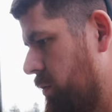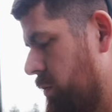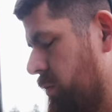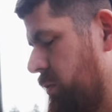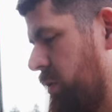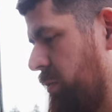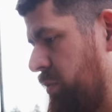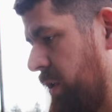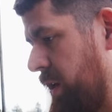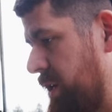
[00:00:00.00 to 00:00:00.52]

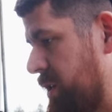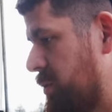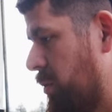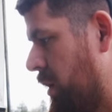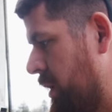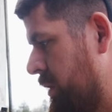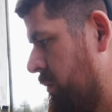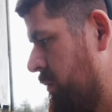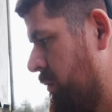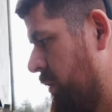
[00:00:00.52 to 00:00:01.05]
replace
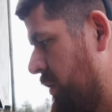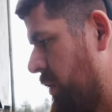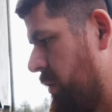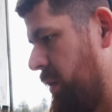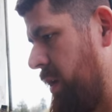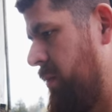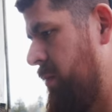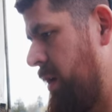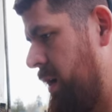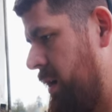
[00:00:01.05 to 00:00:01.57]
one with a
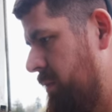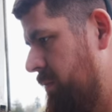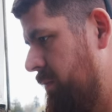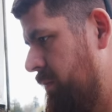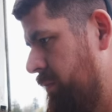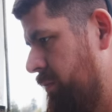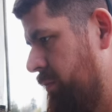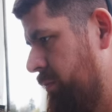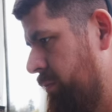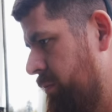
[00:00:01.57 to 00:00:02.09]
reman
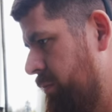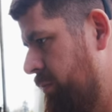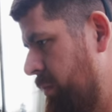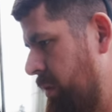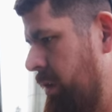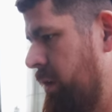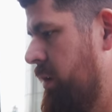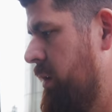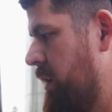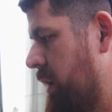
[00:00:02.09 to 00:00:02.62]

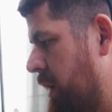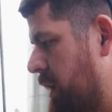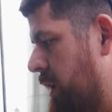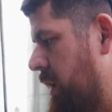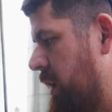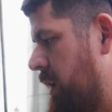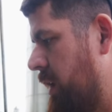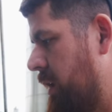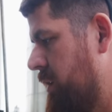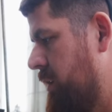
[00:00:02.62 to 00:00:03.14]

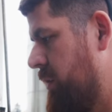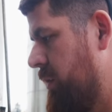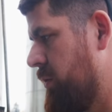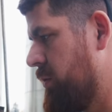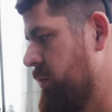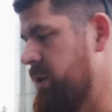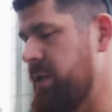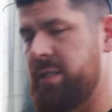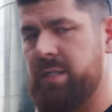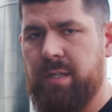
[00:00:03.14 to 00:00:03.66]
and
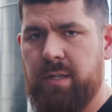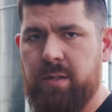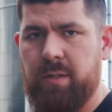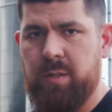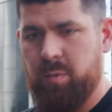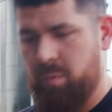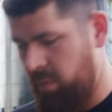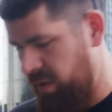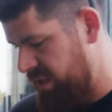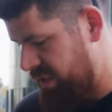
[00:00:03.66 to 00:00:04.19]
reseal
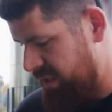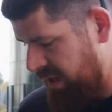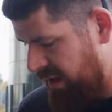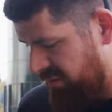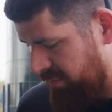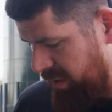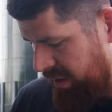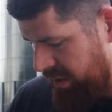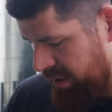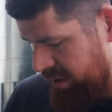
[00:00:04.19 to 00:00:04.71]
this one
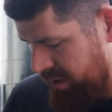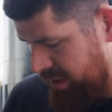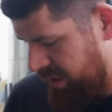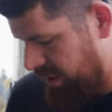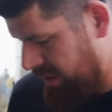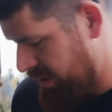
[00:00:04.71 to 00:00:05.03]
myself, because like,